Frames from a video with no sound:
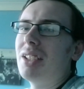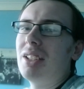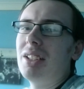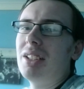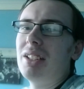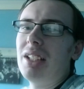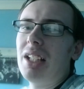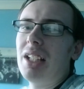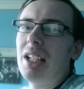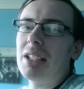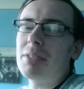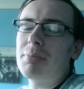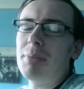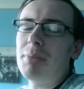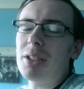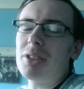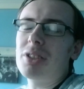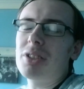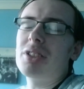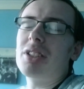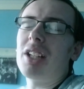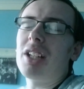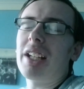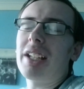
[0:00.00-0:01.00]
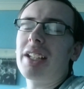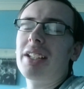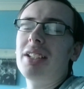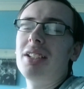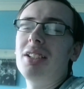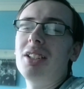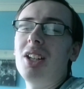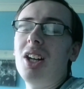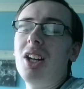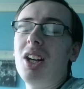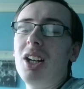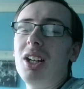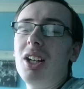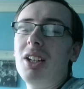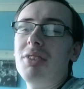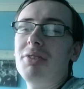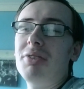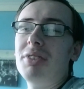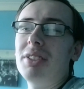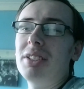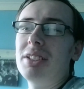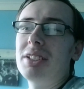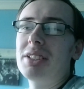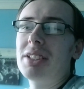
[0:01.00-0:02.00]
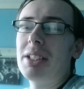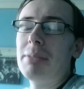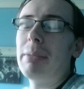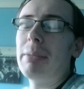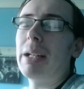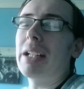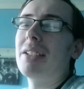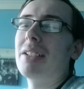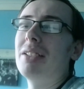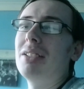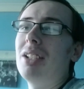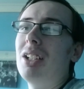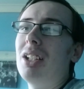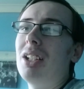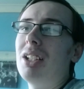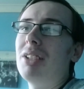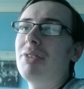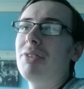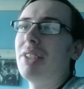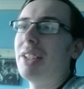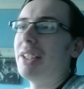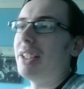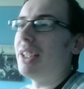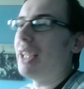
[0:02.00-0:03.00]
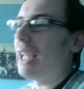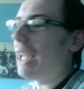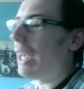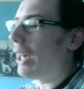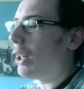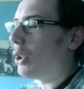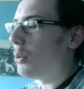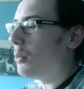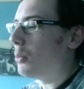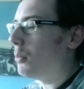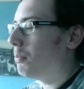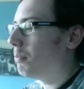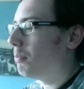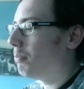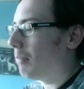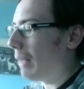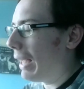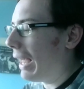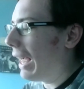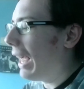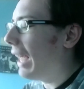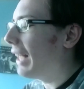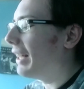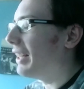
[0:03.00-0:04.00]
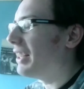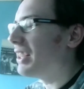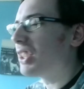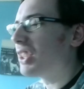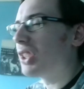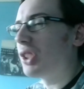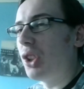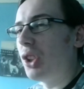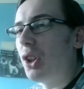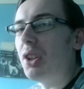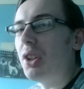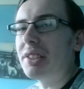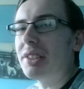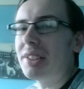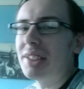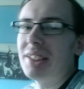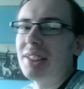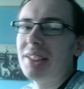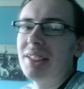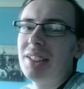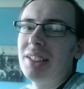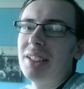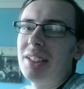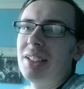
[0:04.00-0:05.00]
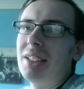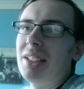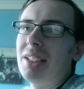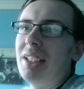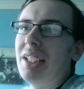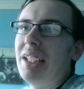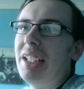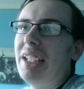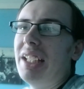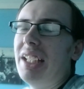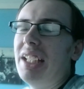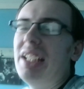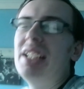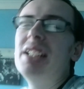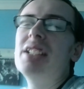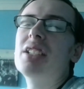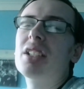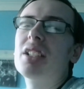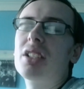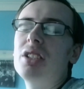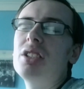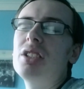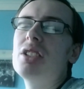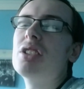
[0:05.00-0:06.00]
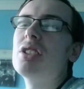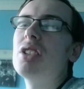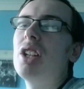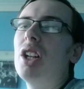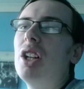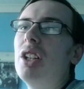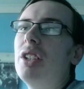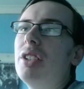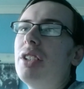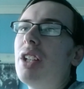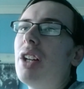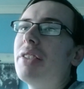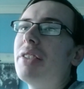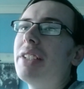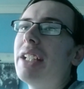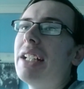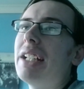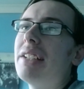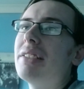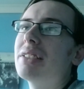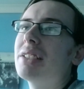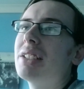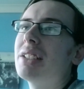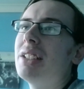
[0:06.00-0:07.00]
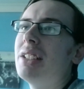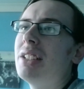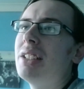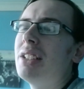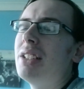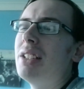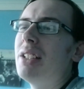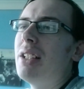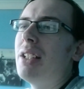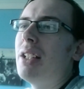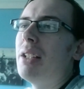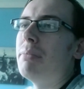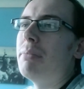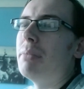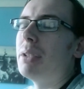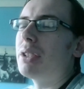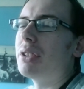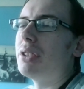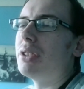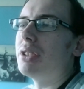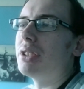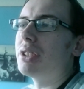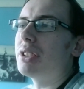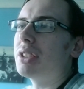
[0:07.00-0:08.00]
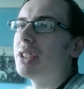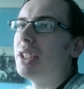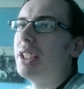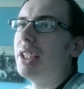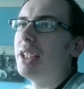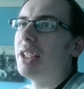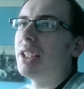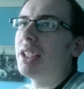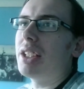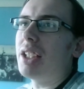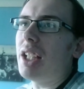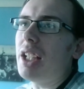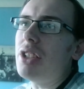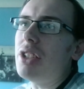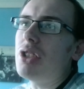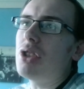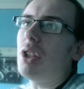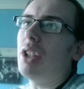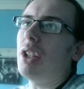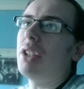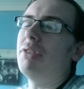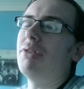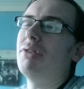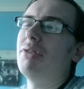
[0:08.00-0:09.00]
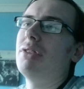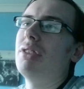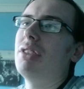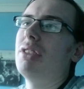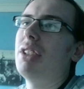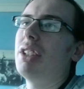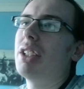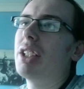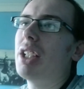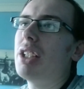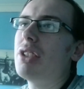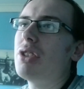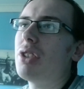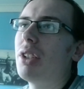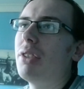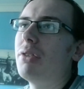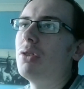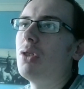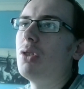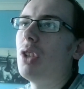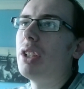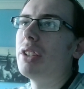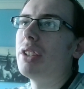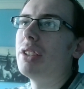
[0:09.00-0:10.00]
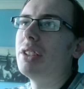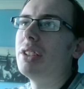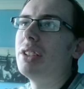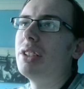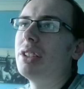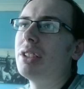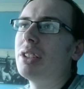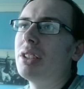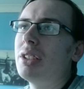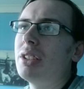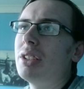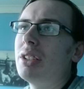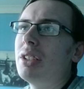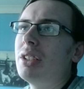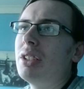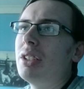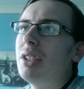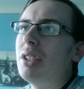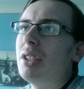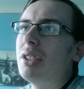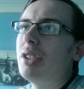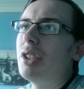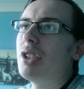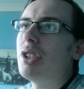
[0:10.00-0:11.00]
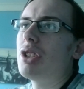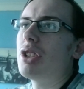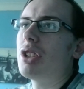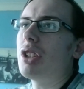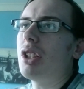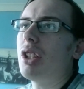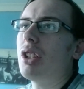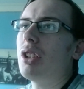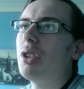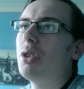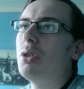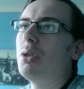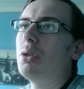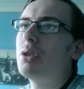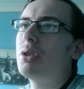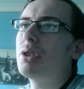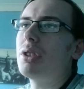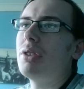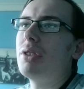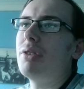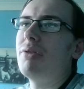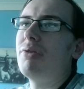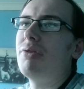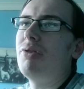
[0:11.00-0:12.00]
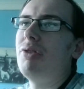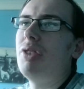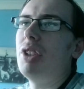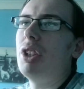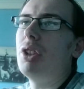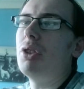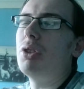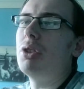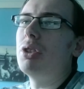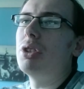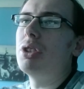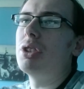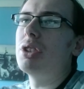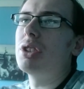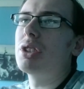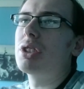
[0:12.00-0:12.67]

as much as I can laugh and sit back and laugh at how bad it's got, it is a concern, no doubt, because in case you hadn't wondered, the show's viewing